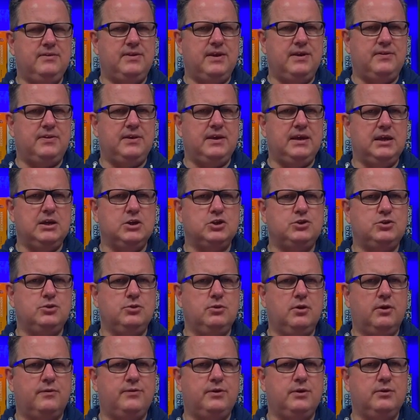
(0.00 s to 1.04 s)
that the
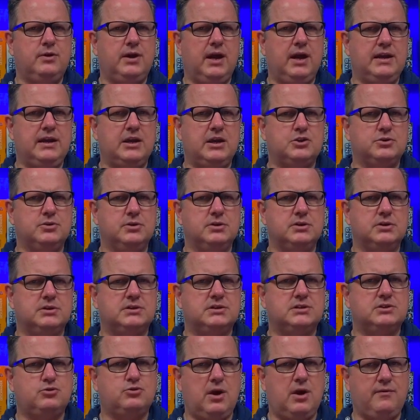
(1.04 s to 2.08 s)
issue of UK
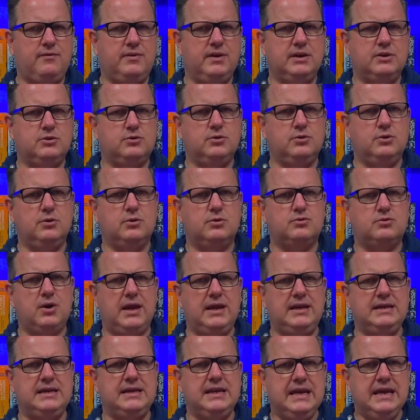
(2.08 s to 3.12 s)
nationals travelling to
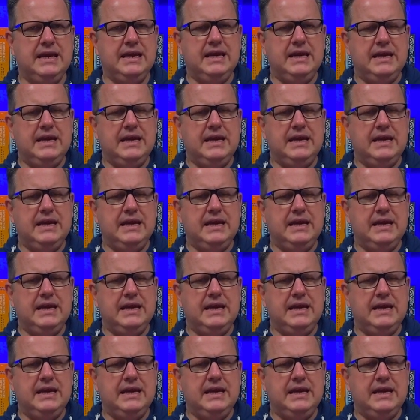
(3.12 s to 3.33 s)
Ukraine